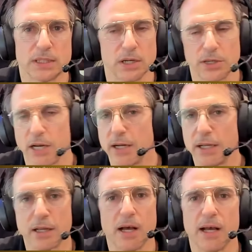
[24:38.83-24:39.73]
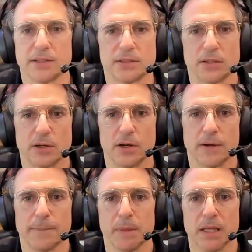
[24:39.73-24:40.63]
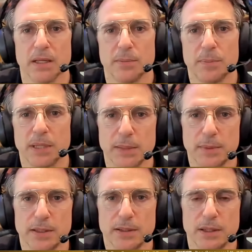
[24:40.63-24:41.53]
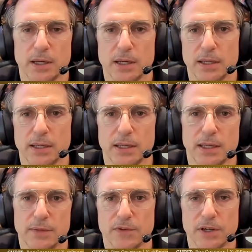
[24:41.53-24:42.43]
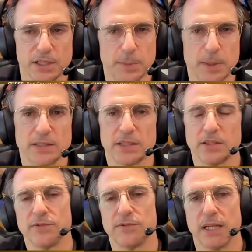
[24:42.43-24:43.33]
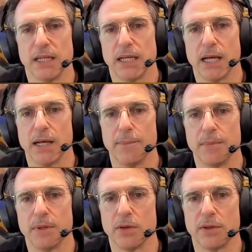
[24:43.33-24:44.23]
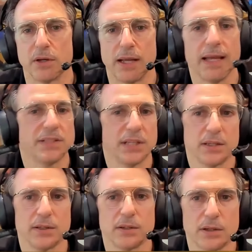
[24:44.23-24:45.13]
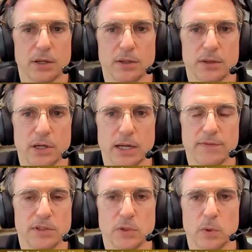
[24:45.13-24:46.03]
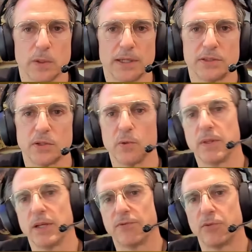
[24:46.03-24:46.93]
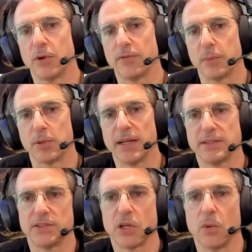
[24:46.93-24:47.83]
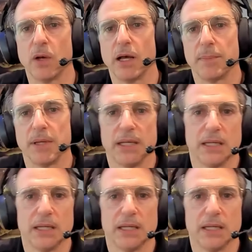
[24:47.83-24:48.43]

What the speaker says: their carrying costs are becoming very expensive. They're hedging their inventory, so therefore, if the prices go up,